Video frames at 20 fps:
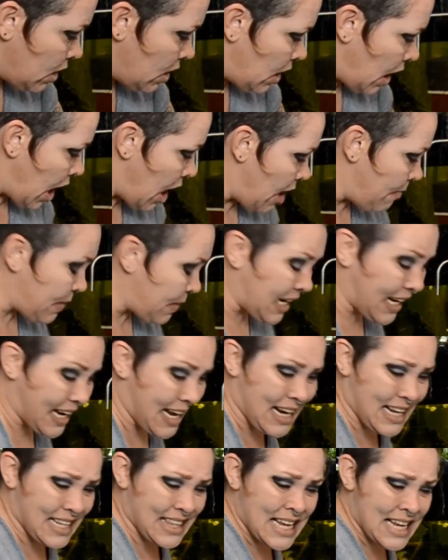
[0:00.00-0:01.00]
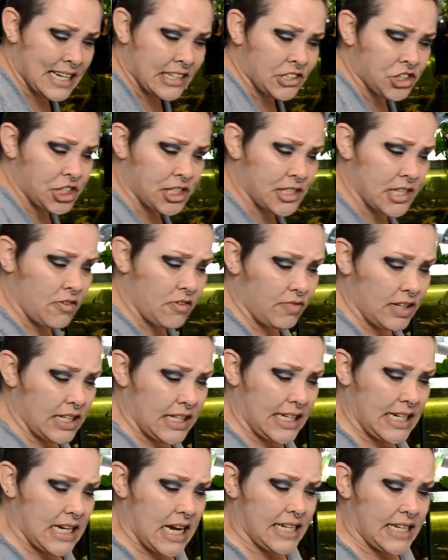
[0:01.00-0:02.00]
But again, I think it's just a
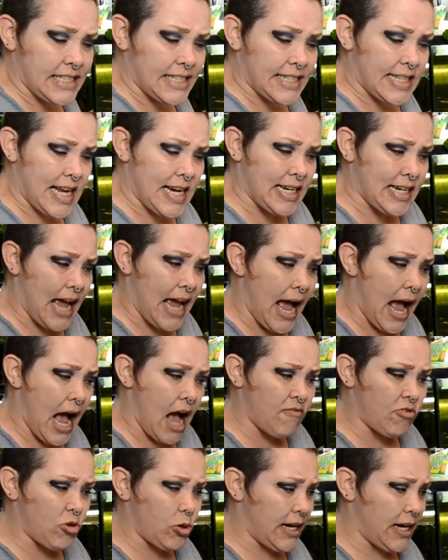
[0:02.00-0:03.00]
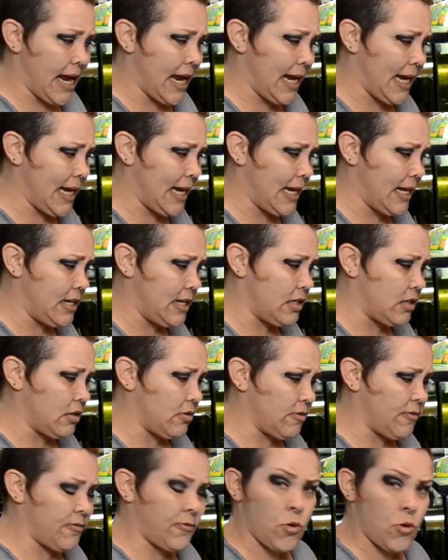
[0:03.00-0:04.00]
really nice thing to have on hand
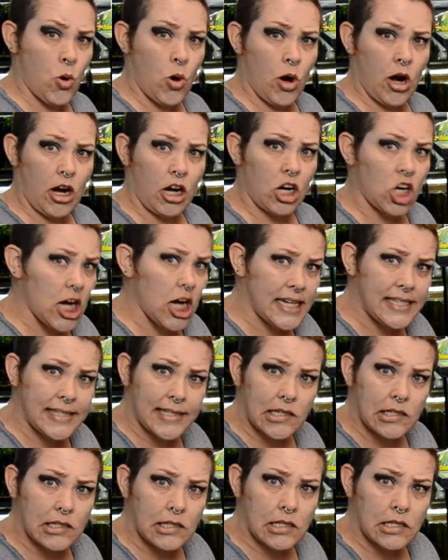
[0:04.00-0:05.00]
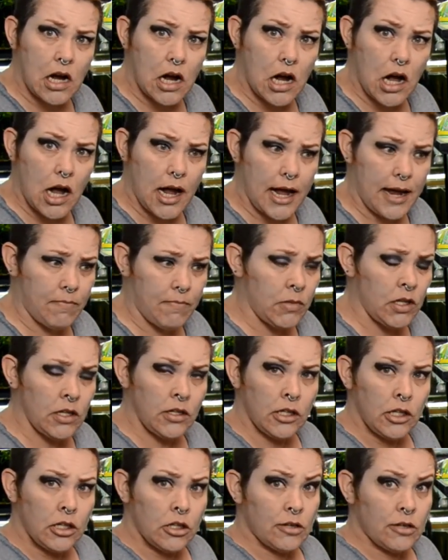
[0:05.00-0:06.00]
for crisis time,
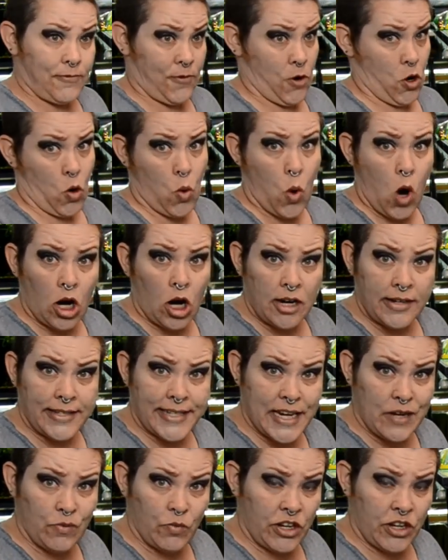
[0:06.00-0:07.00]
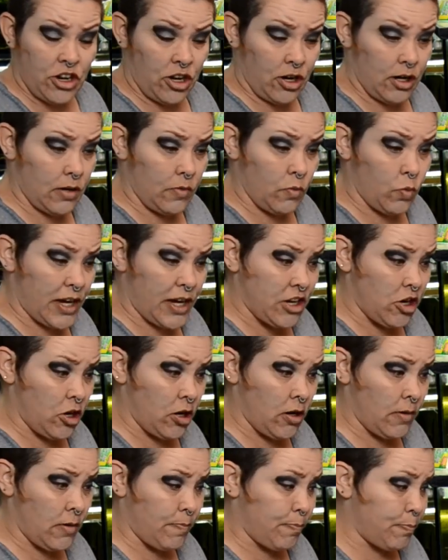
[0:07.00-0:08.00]
for quarantine, when
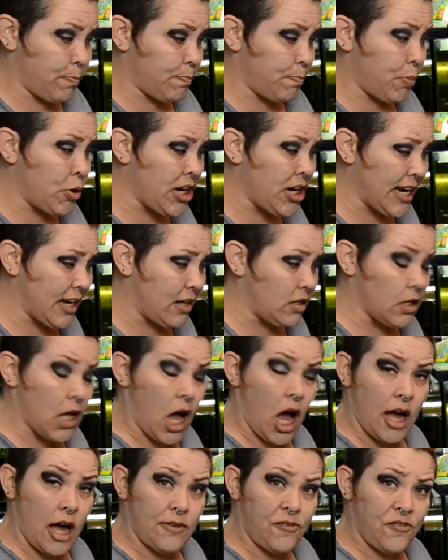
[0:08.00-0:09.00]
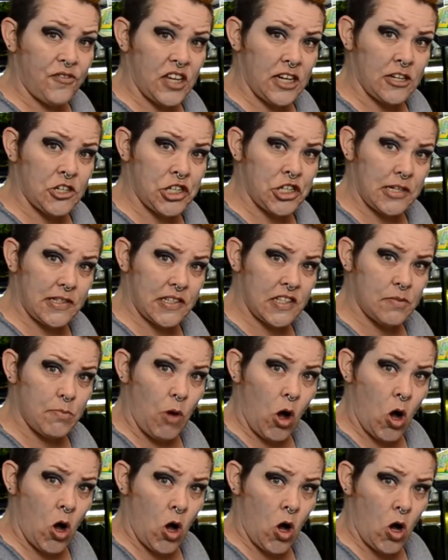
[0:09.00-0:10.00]
you're putting a lot of fish in a
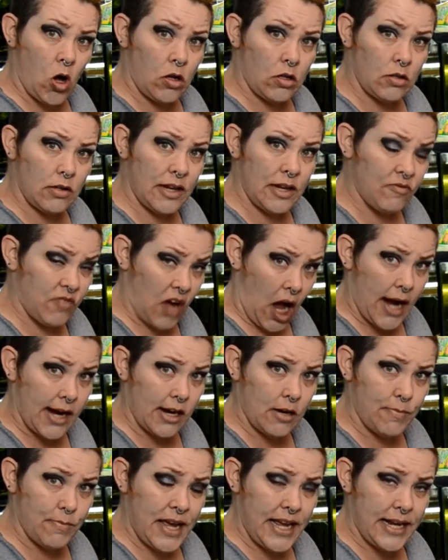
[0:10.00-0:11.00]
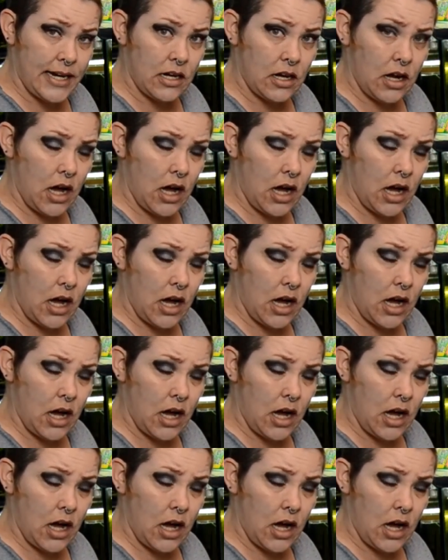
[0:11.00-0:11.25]
small environment